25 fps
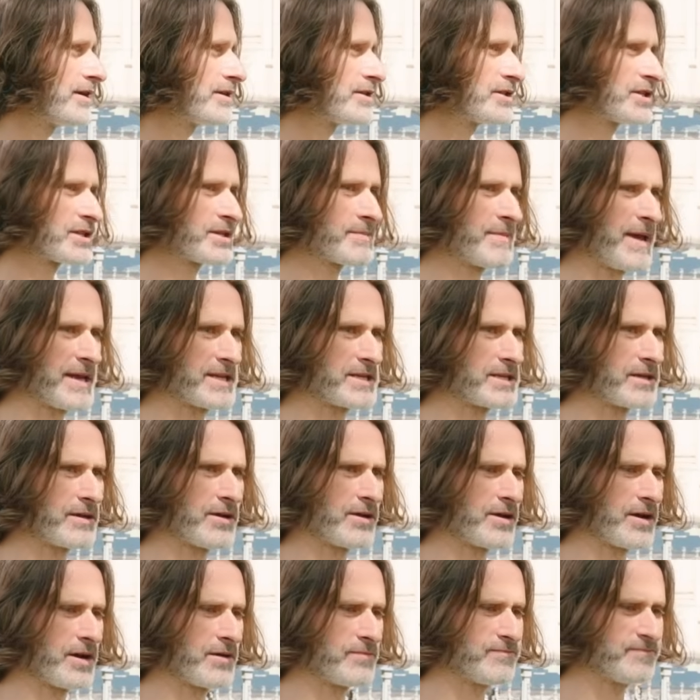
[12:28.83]
just makes the
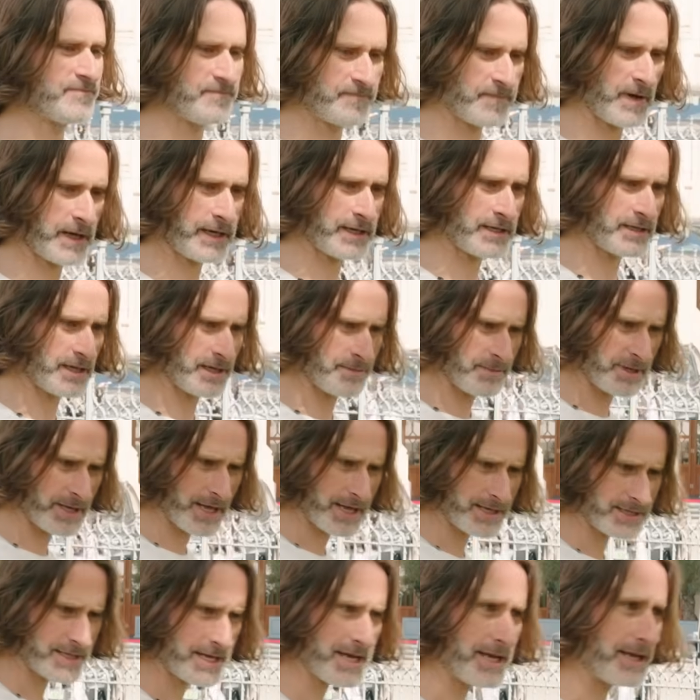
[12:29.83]
girl go, fucking give me
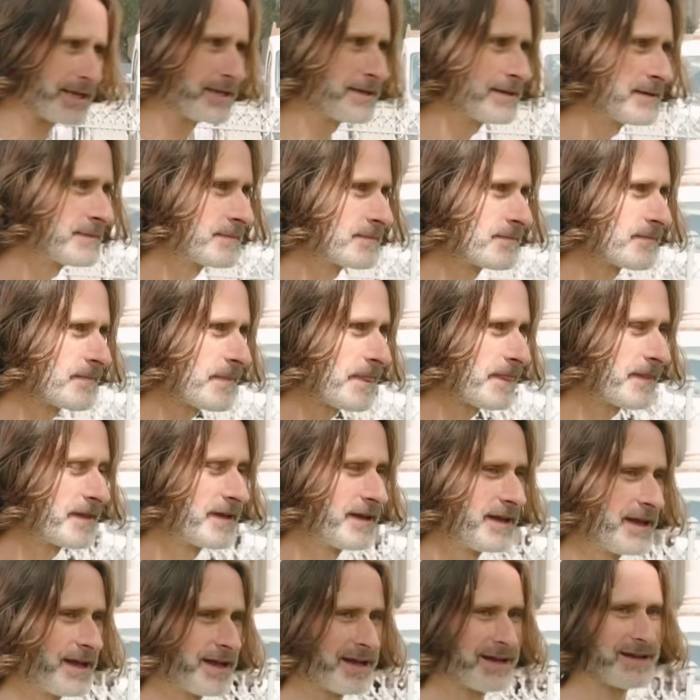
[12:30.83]
that dick.
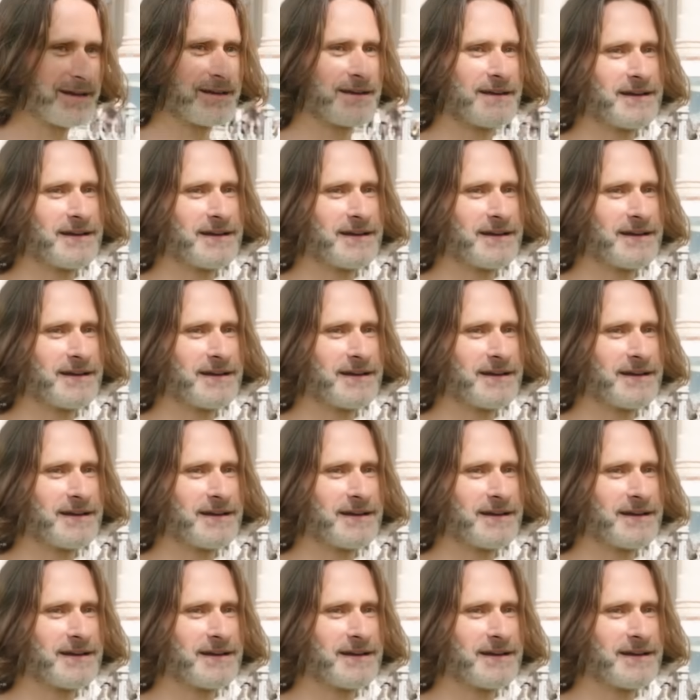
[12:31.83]
Yeah.